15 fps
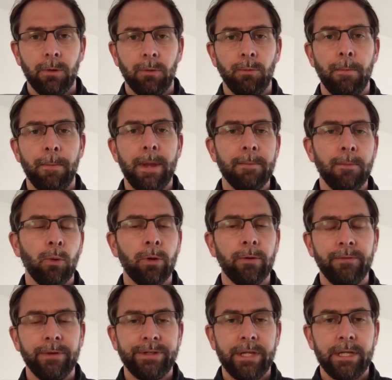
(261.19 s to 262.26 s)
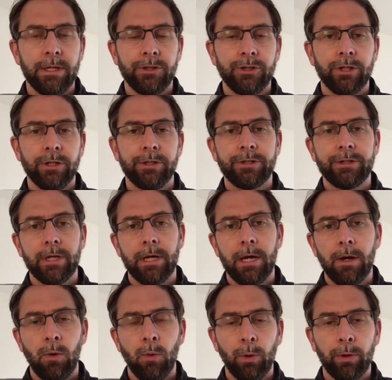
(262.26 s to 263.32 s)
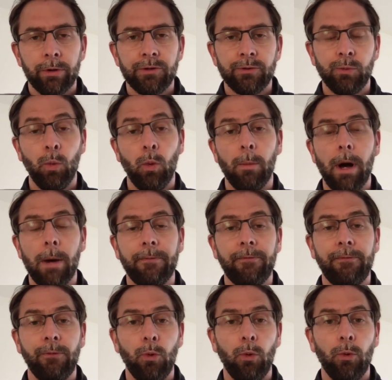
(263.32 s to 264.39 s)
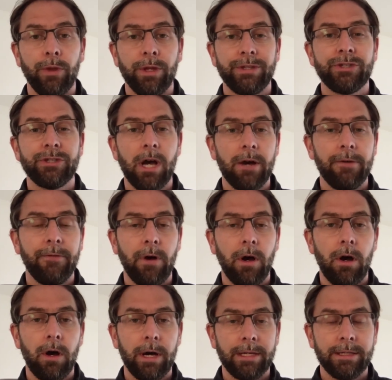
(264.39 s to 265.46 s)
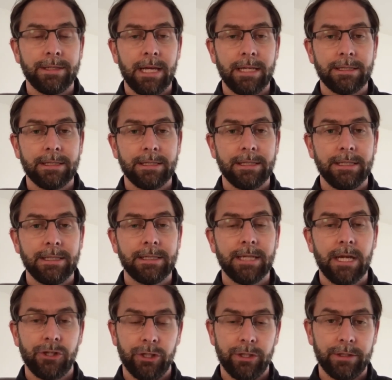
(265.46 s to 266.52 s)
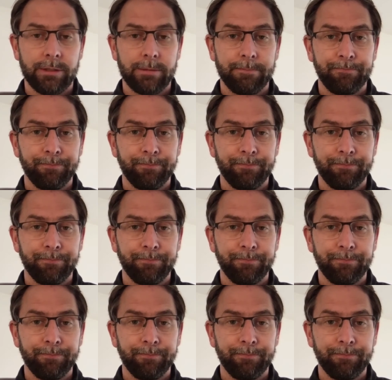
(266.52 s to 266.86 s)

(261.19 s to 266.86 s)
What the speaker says: a bit more of a diligent, organized warm-up for the tougher, high-intensity sessions.